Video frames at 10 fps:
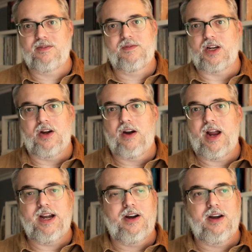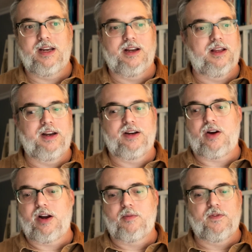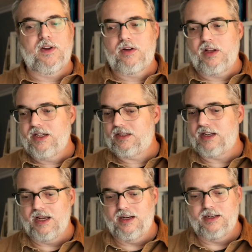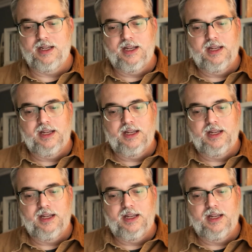songwriter and an incredible vocalist, and